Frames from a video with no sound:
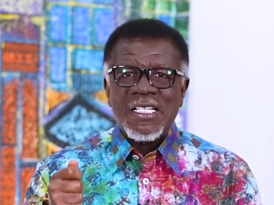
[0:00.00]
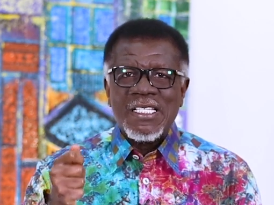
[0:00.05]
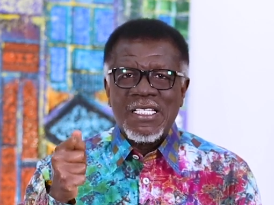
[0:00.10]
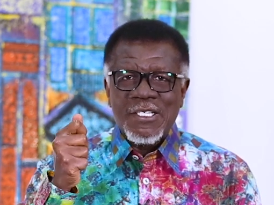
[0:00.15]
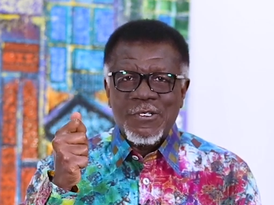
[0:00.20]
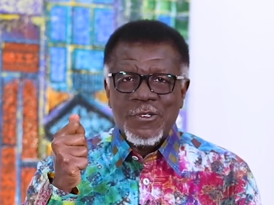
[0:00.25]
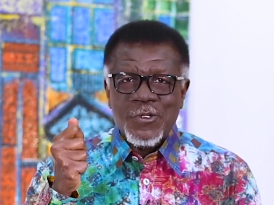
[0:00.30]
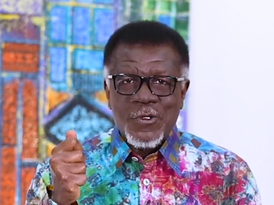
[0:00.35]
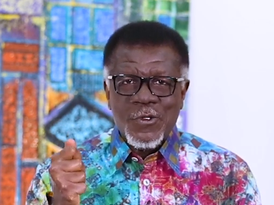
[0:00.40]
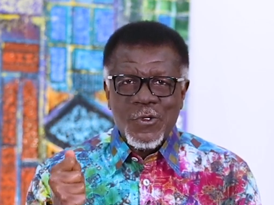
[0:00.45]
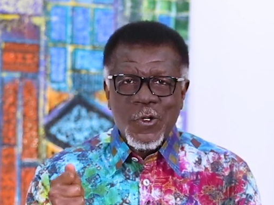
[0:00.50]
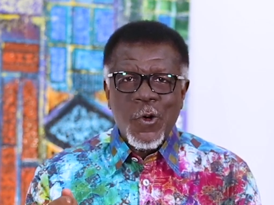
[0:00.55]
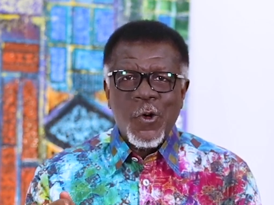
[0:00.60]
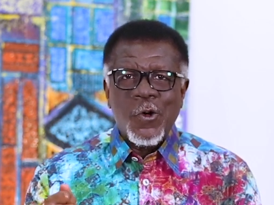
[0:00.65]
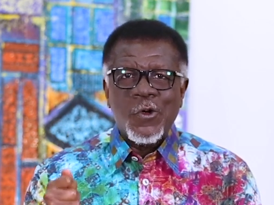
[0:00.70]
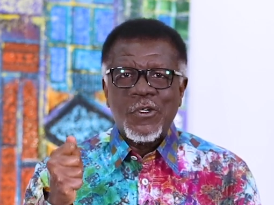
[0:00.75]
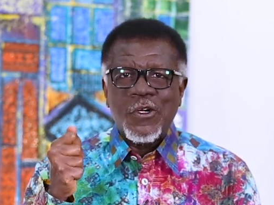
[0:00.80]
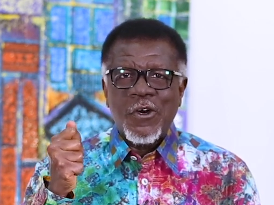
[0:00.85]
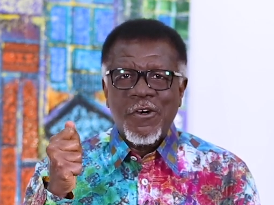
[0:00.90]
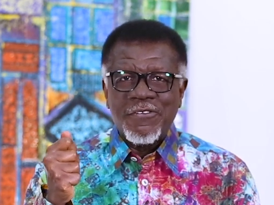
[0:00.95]
the
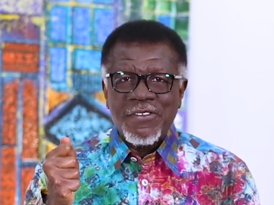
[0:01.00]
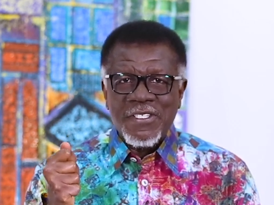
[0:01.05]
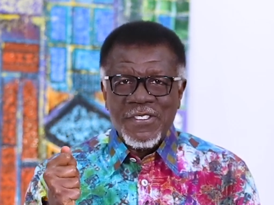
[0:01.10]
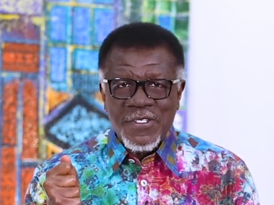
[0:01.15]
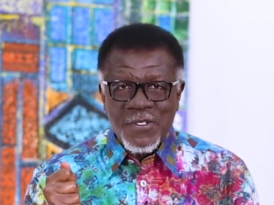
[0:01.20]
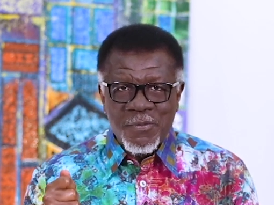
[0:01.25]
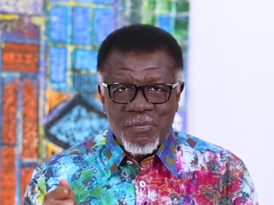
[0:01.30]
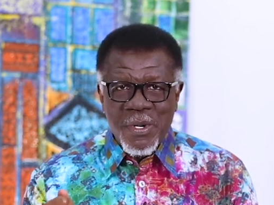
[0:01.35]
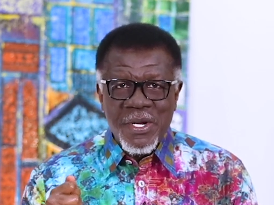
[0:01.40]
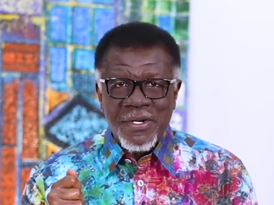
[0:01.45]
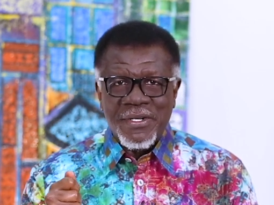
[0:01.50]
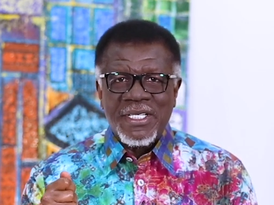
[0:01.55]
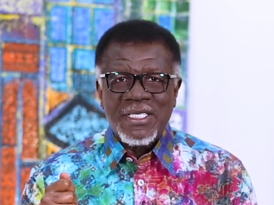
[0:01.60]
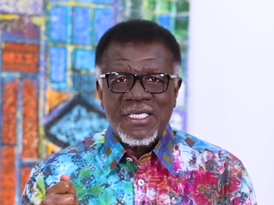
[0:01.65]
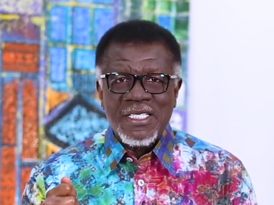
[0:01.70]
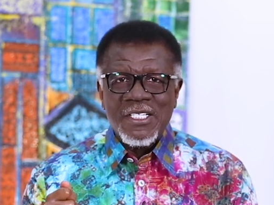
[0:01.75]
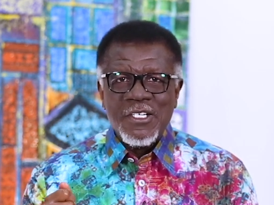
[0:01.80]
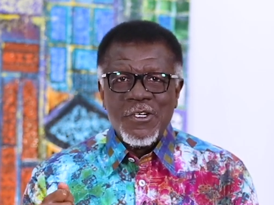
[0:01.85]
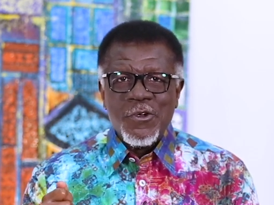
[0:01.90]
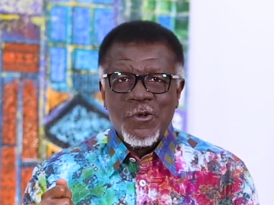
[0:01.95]
sword of the Spirit,